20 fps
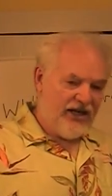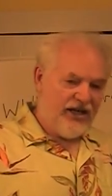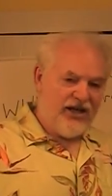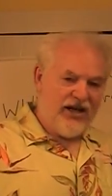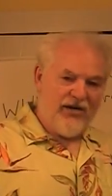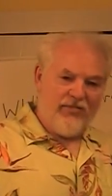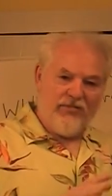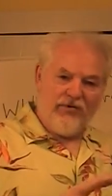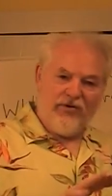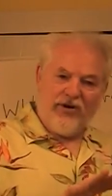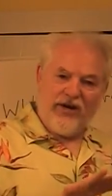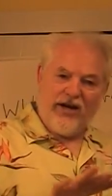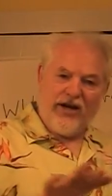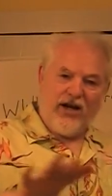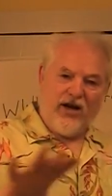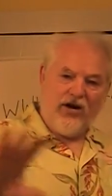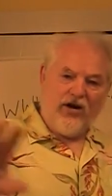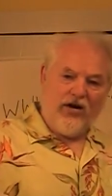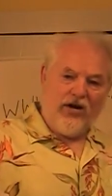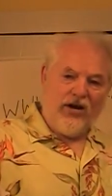number at
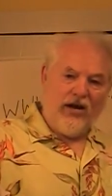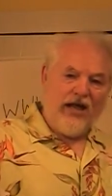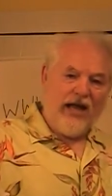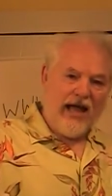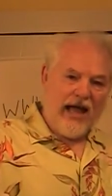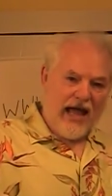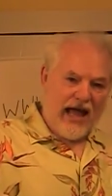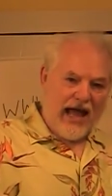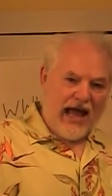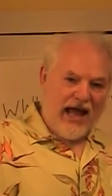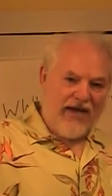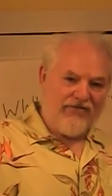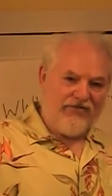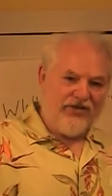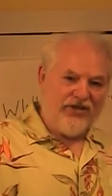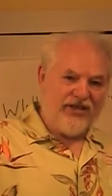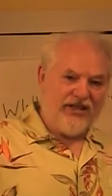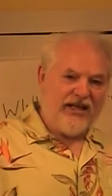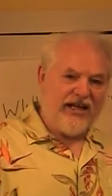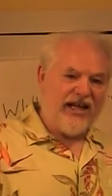all
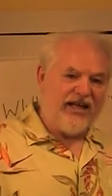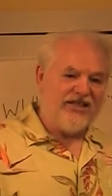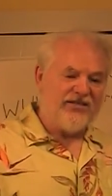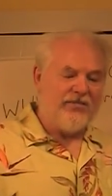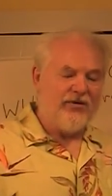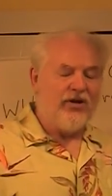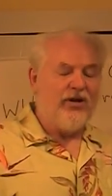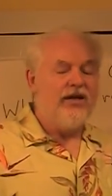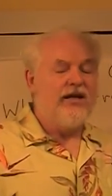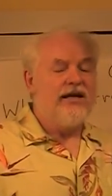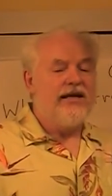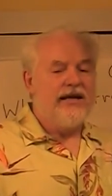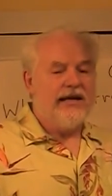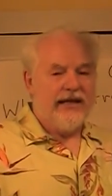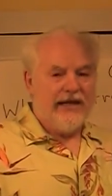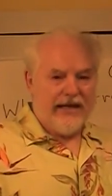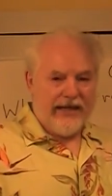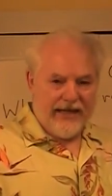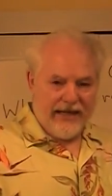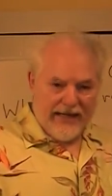after the decimal,
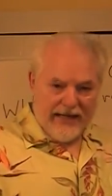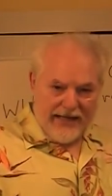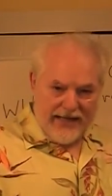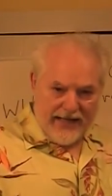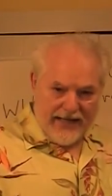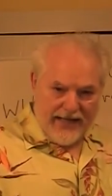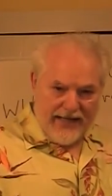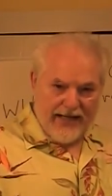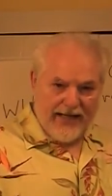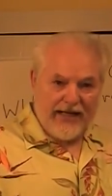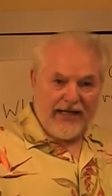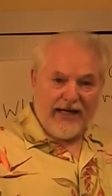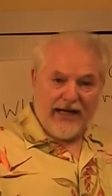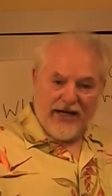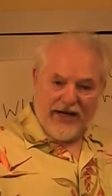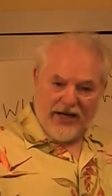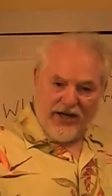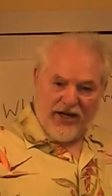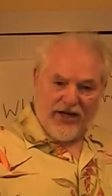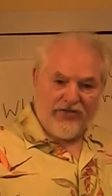you need
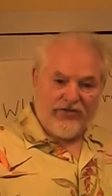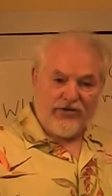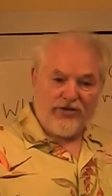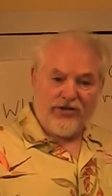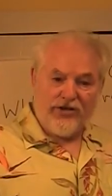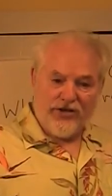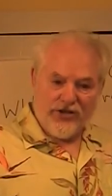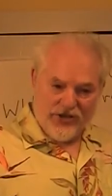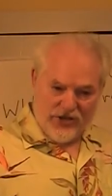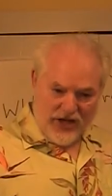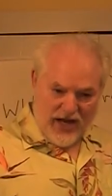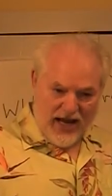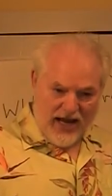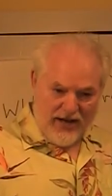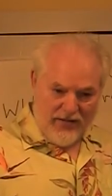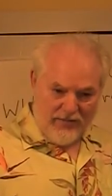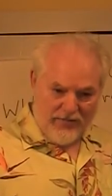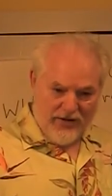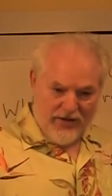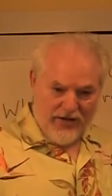another
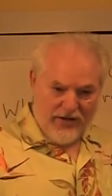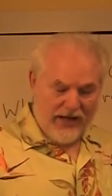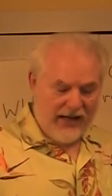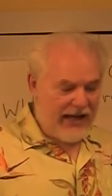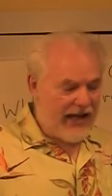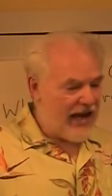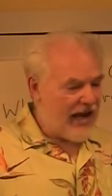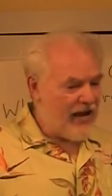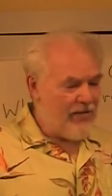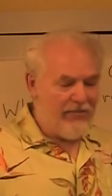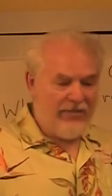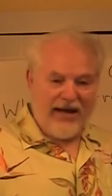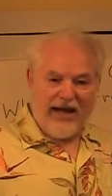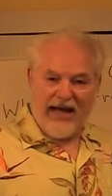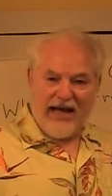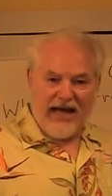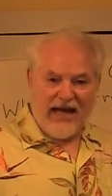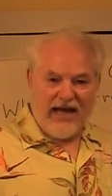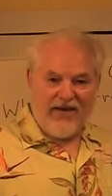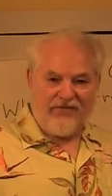stamp. You can't
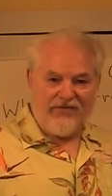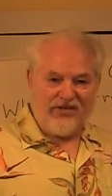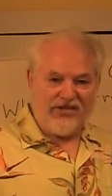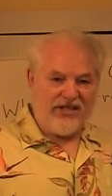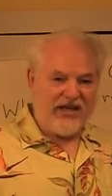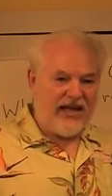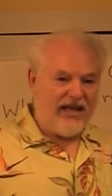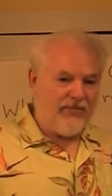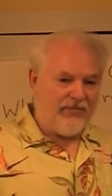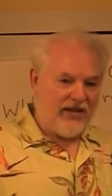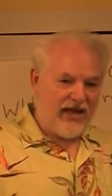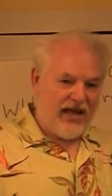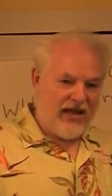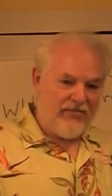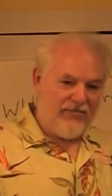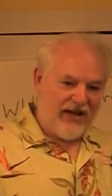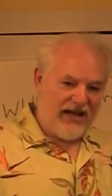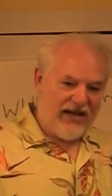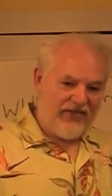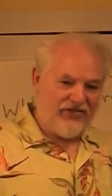buy half a stamp,
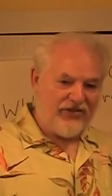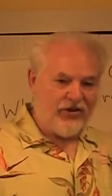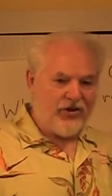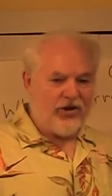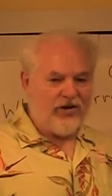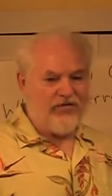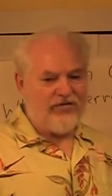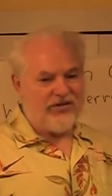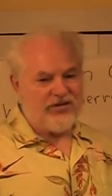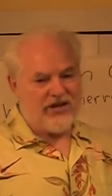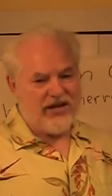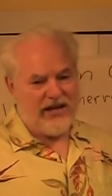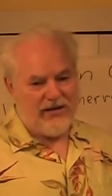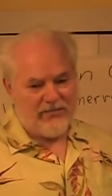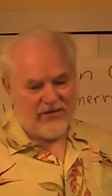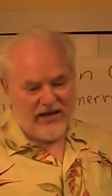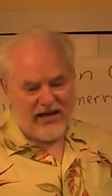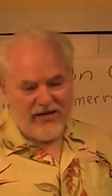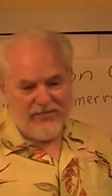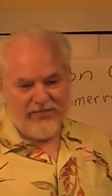can't buy a third of a
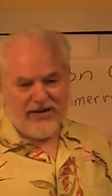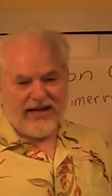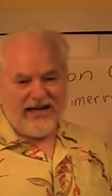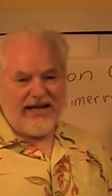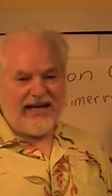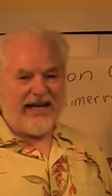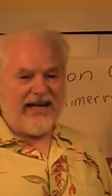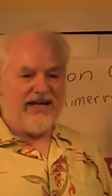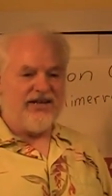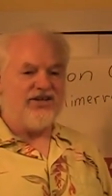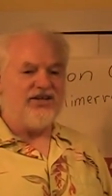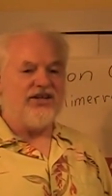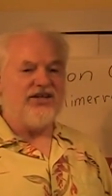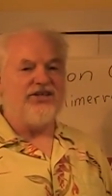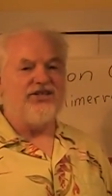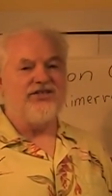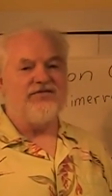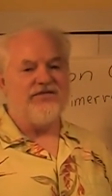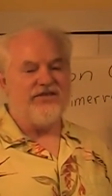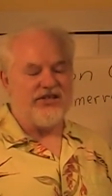stamp, can't buy
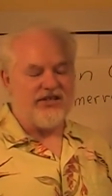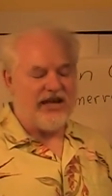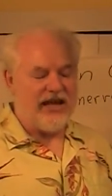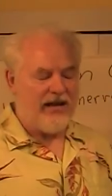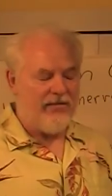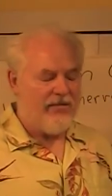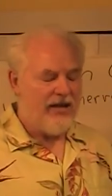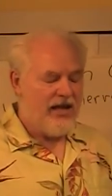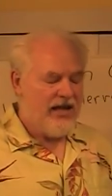9/10 of a stamp.